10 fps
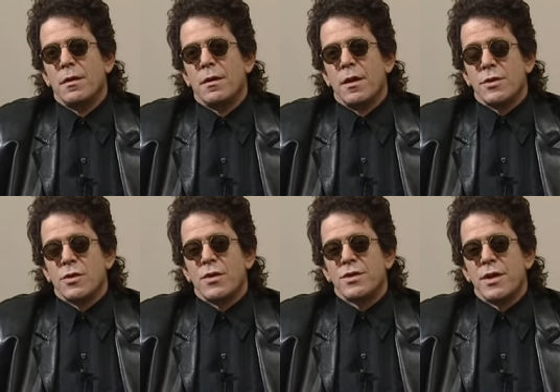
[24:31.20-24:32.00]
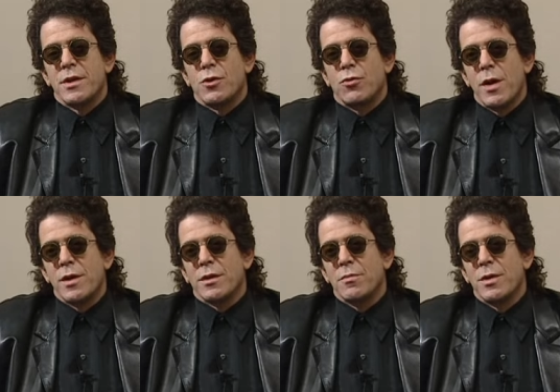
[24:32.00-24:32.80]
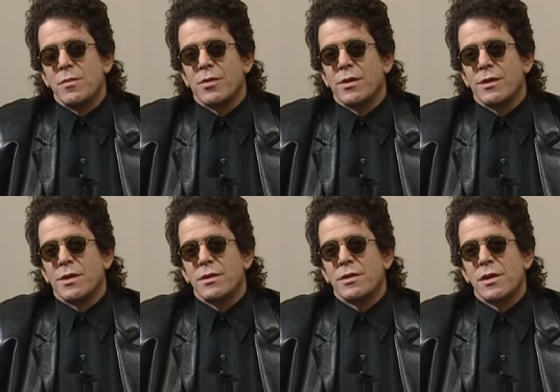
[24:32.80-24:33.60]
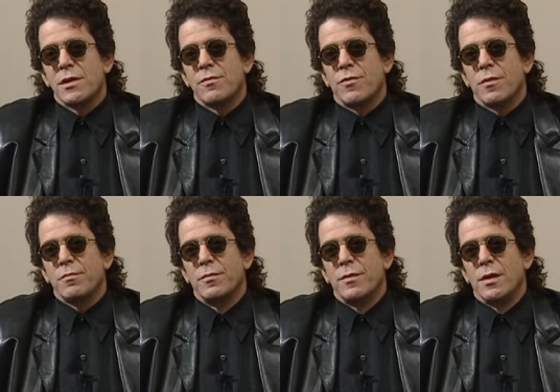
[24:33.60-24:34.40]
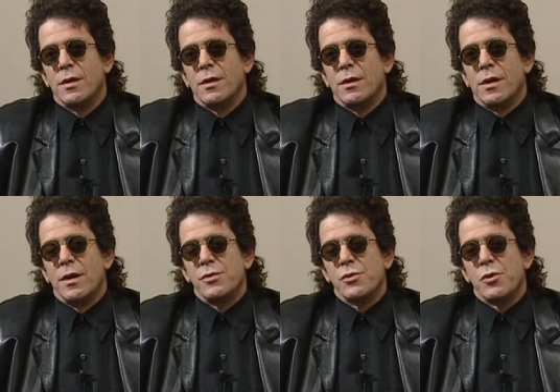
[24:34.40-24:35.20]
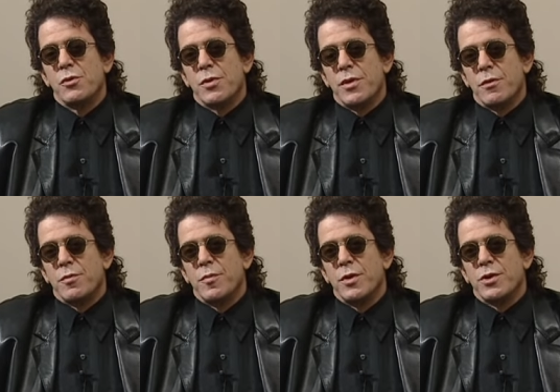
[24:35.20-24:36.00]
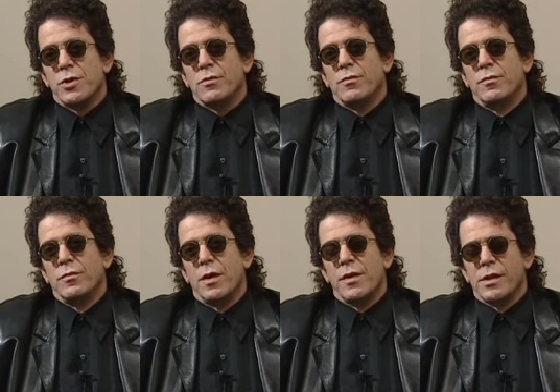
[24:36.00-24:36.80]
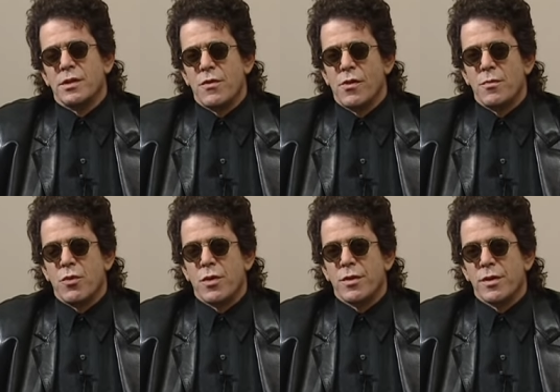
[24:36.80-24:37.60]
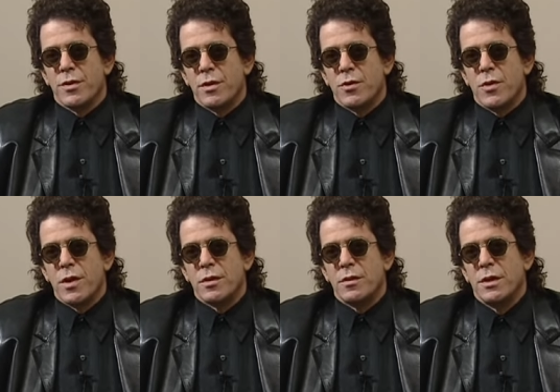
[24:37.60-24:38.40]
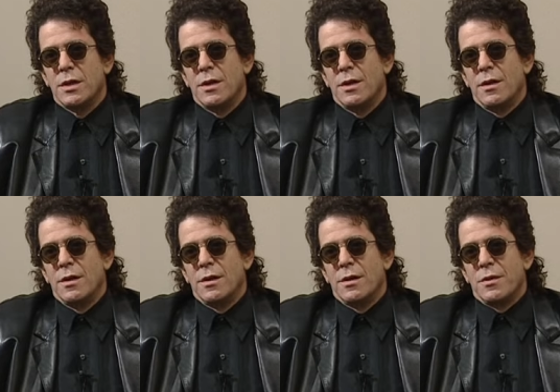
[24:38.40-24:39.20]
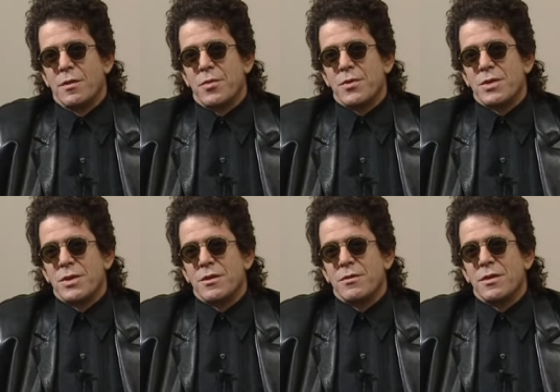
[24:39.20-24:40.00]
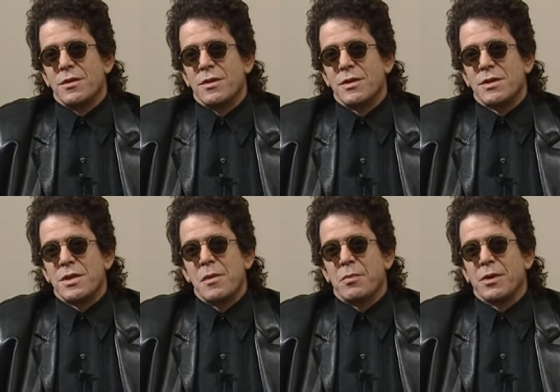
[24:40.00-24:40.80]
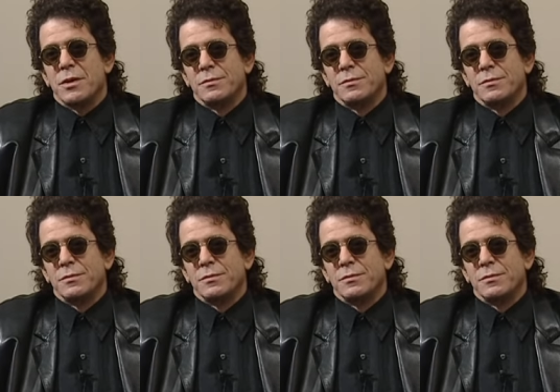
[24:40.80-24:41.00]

as long as they credit the people that they take it from and do it with their permission. I think it's very important that they credit the person they're uh, sampling.